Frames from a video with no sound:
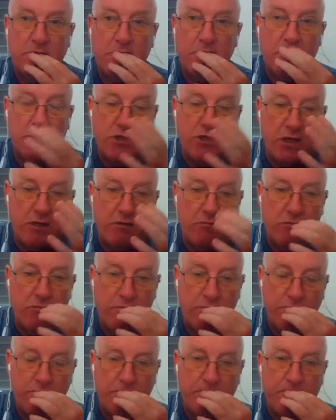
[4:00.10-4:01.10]

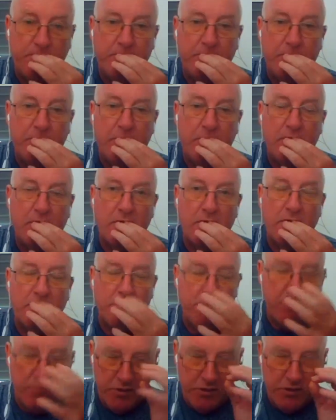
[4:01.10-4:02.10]
Shakarov, I'm
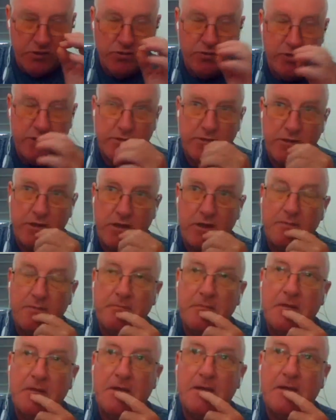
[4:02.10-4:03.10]
pretty sure that's her name,
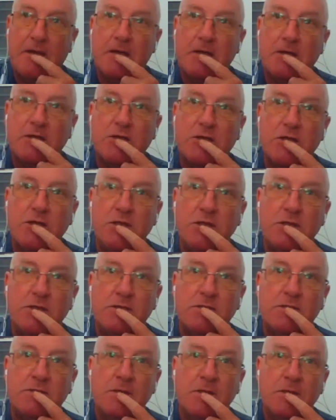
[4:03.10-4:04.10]

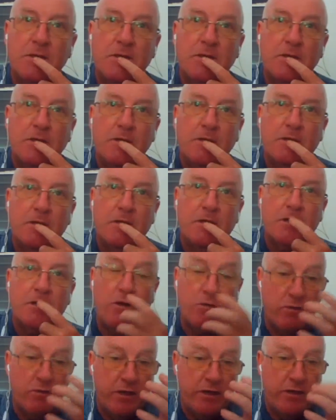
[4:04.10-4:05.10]
she's
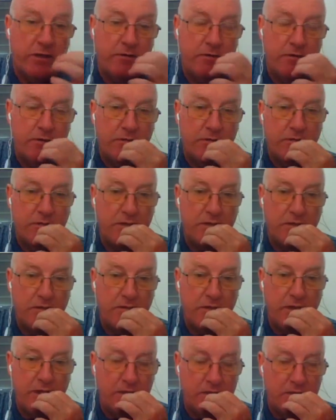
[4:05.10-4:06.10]
calculated
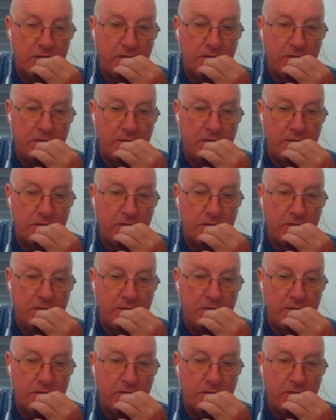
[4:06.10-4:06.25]
that